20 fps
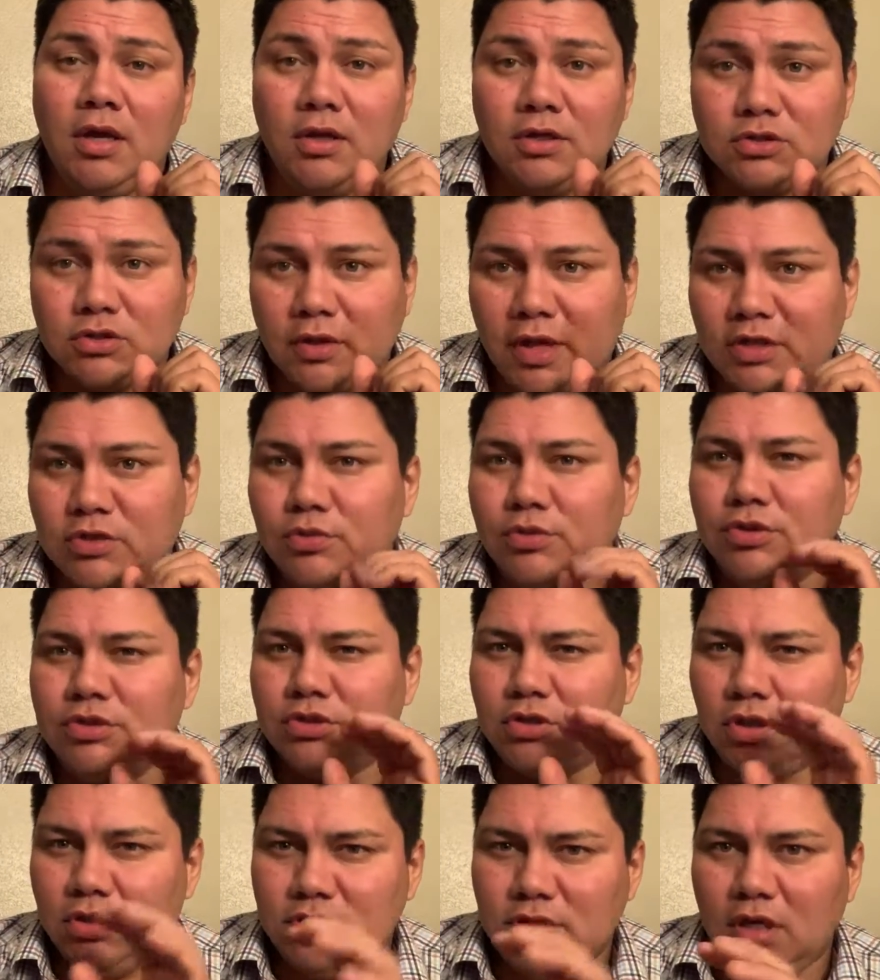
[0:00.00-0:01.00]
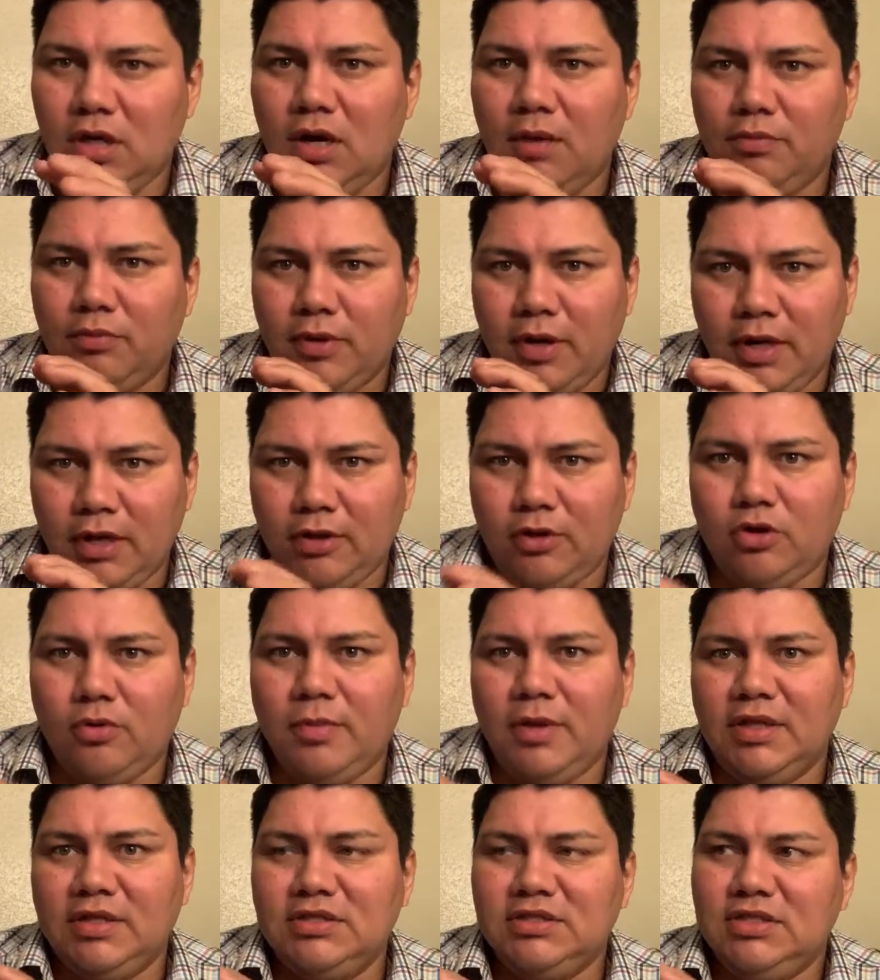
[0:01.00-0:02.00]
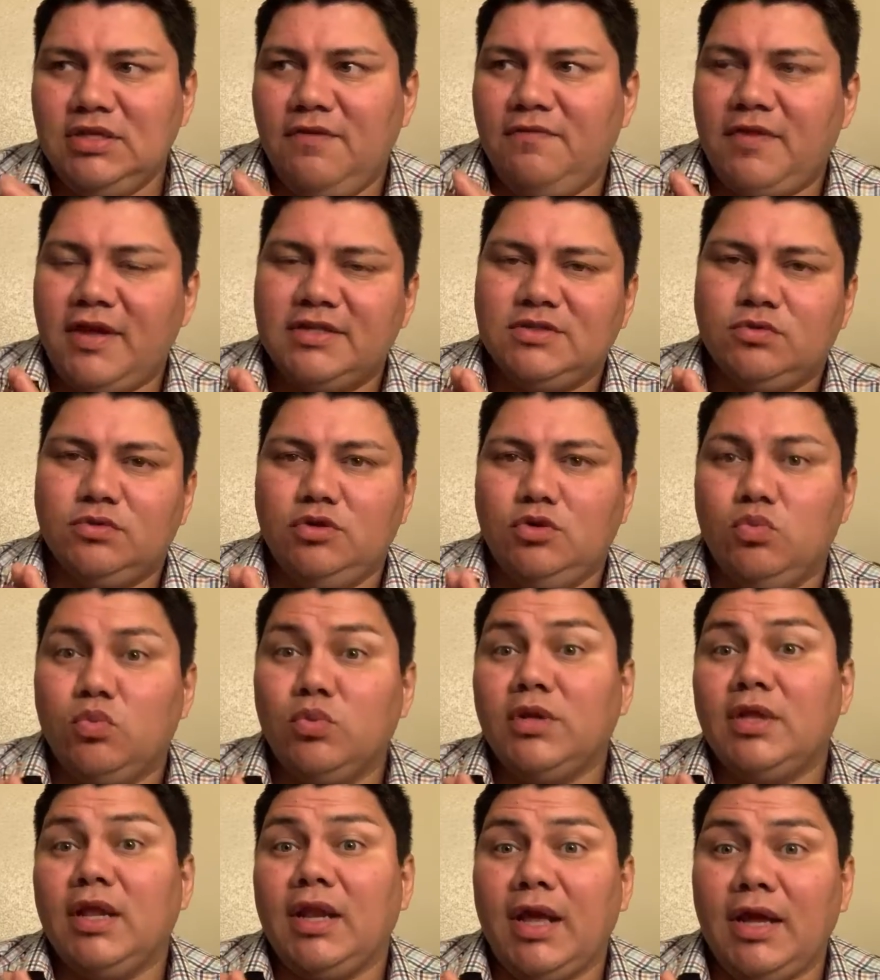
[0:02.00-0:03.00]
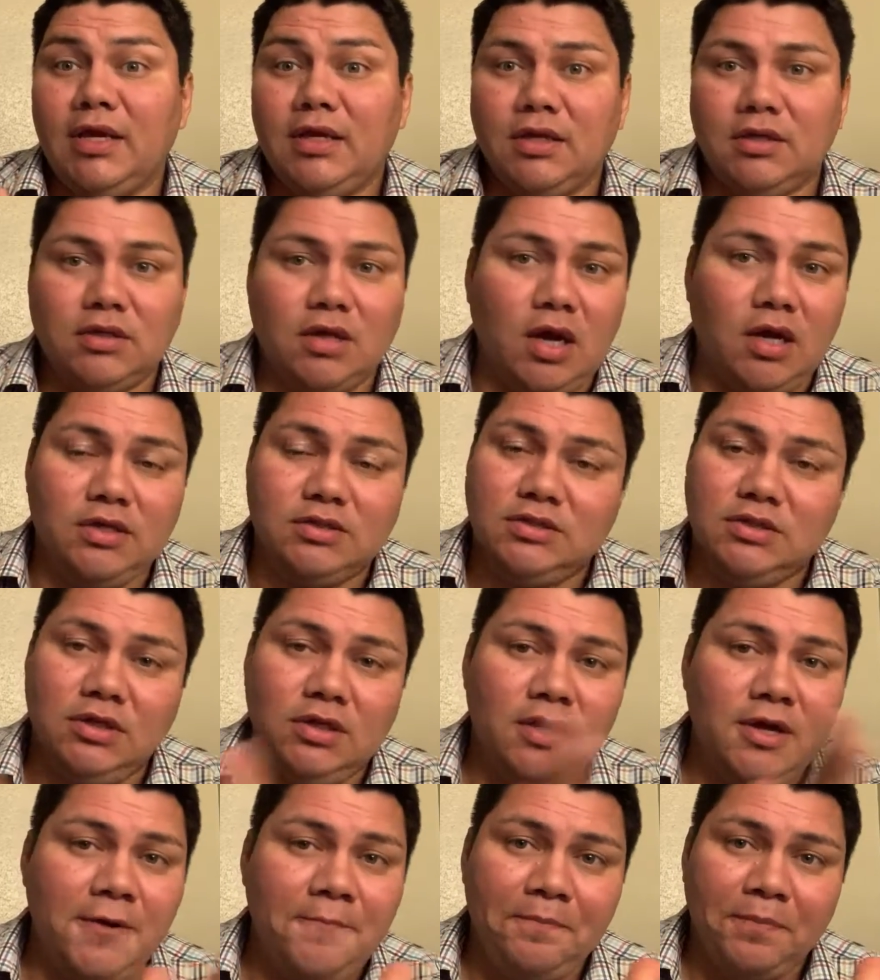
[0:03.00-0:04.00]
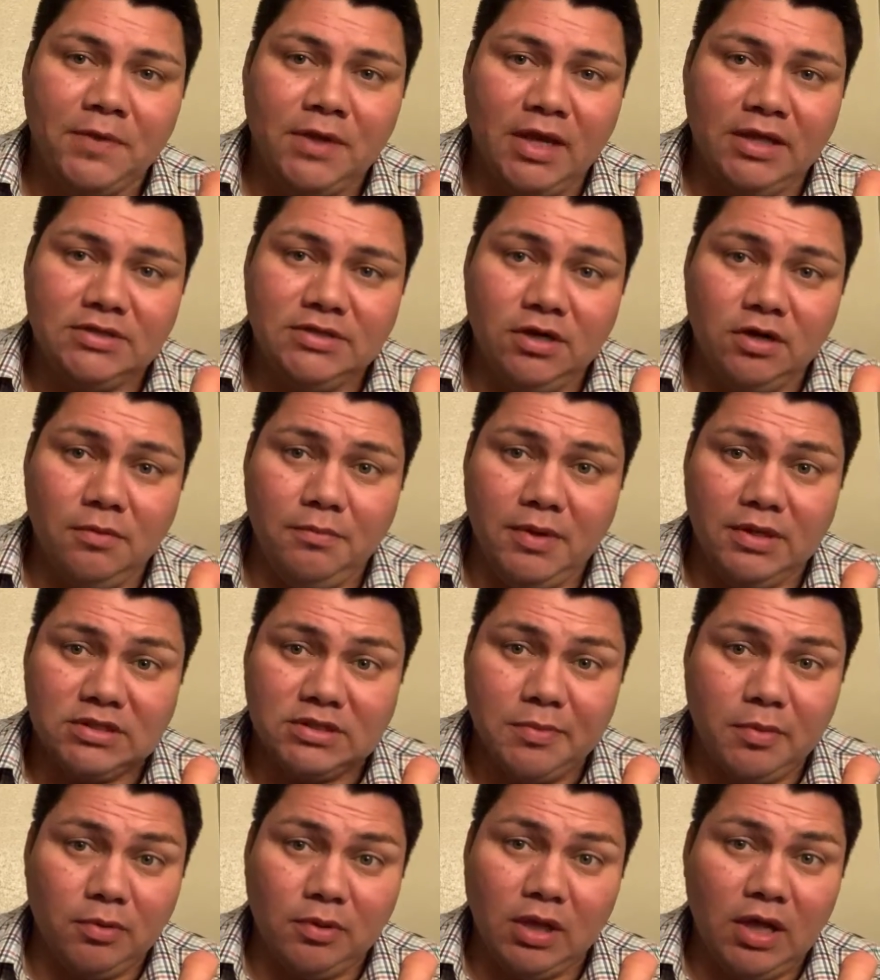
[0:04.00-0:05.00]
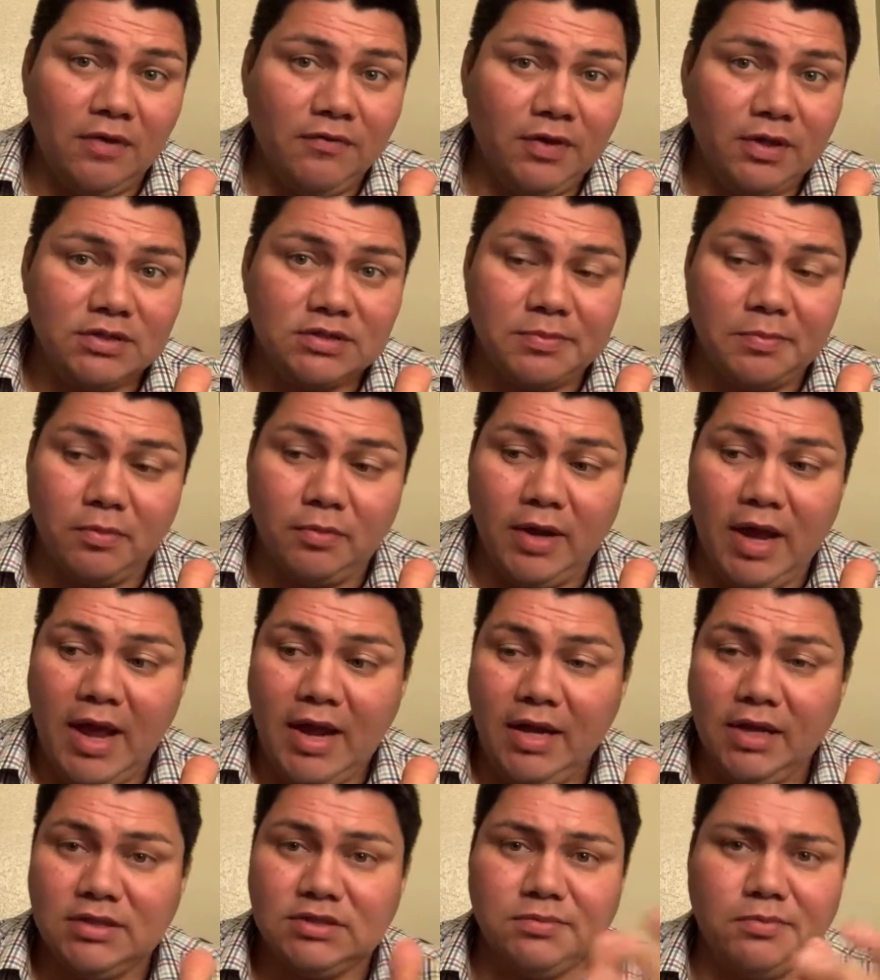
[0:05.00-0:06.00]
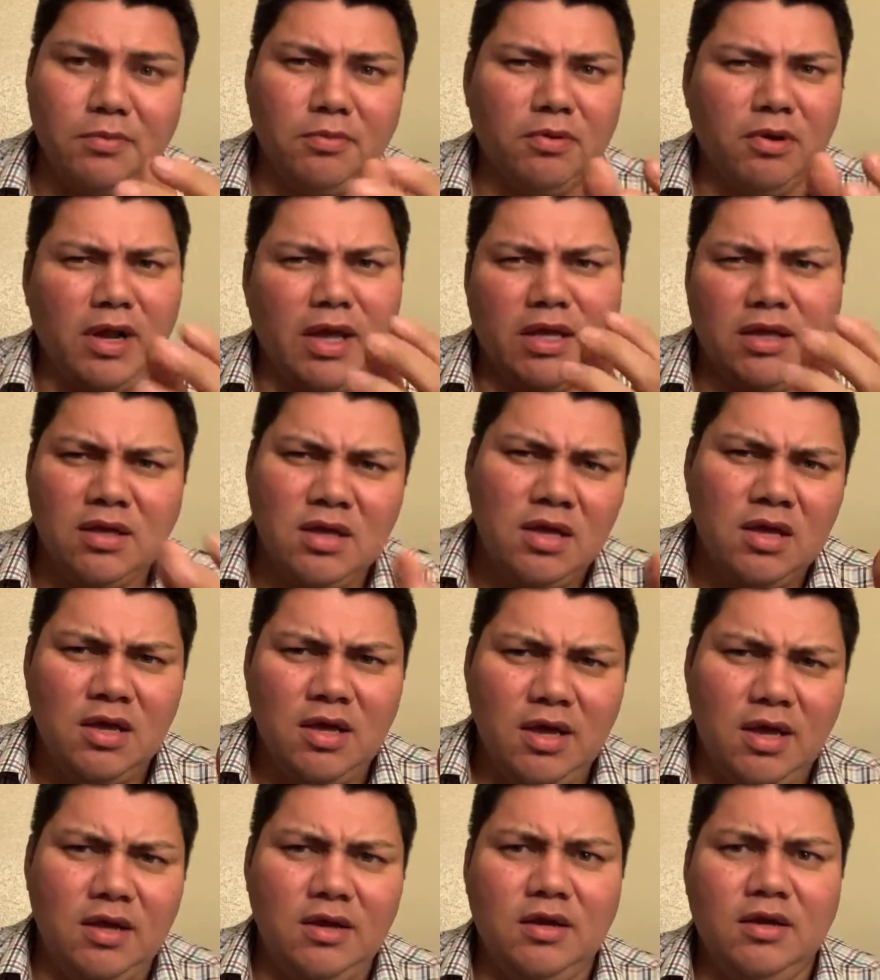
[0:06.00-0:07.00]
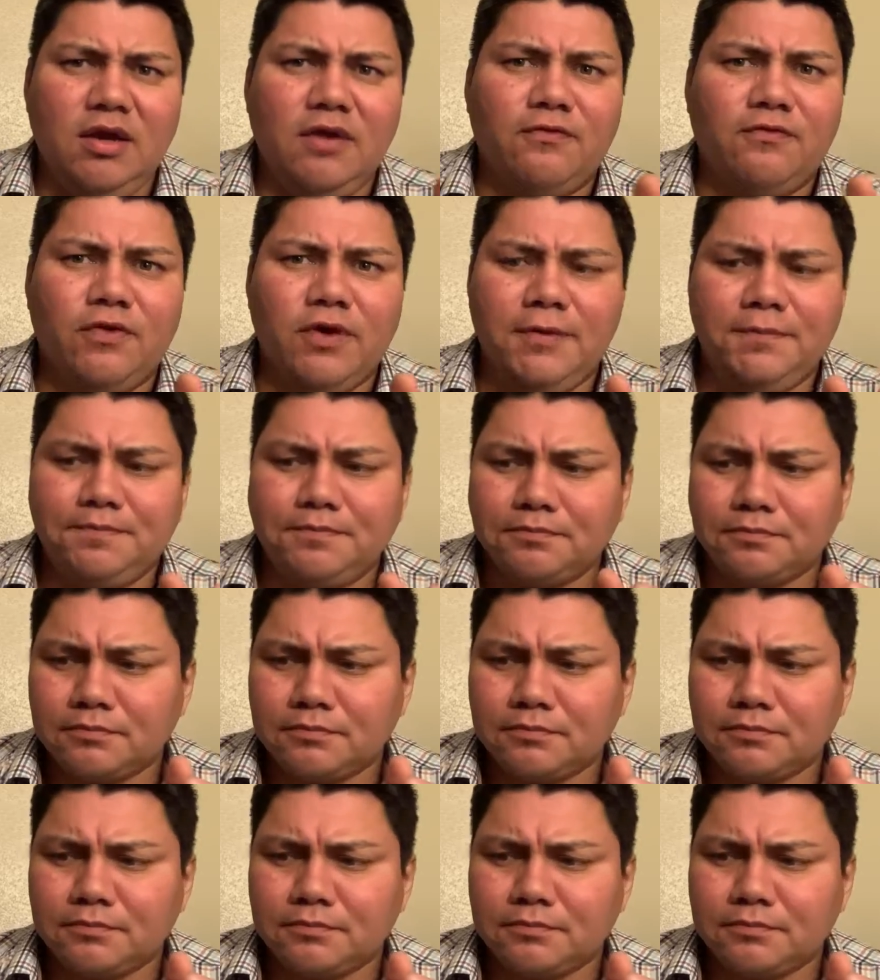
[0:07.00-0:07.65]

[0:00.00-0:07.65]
So that's when you start to upgrade a little bit and see if that's what you really like. And honestly, it's hit or miss. Some people love it, some people hate it, some people are like indifferent.